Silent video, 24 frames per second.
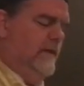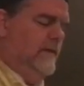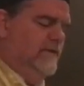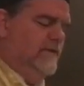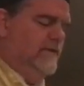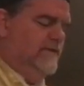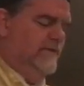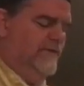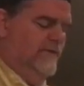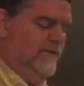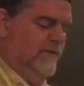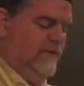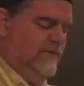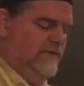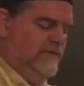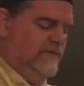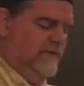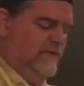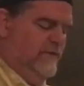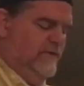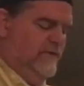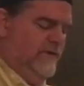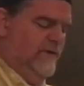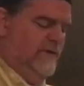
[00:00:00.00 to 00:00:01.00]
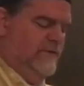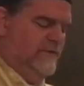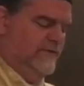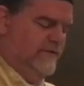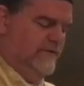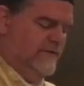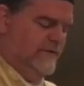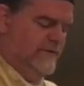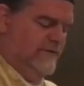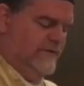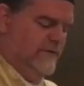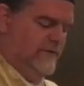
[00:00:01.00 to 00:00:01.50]
Would you do
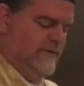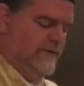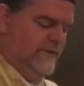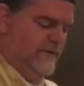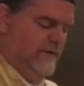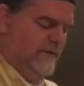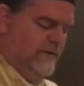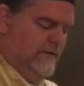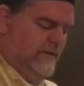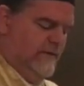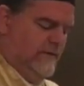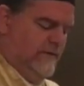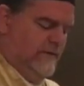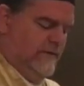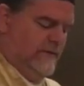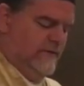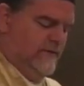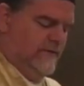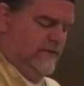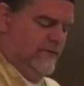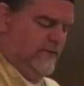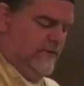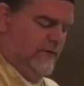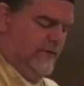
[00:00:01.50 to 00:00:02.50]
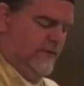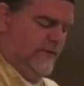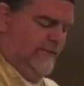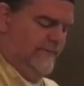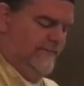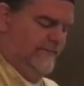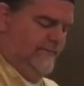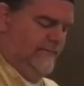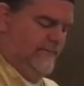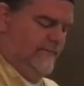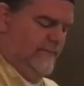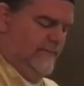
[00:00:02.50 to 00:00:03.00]
considerations this
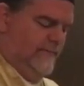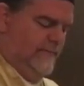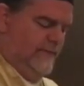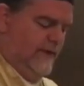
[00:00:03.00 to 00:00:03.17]
morning?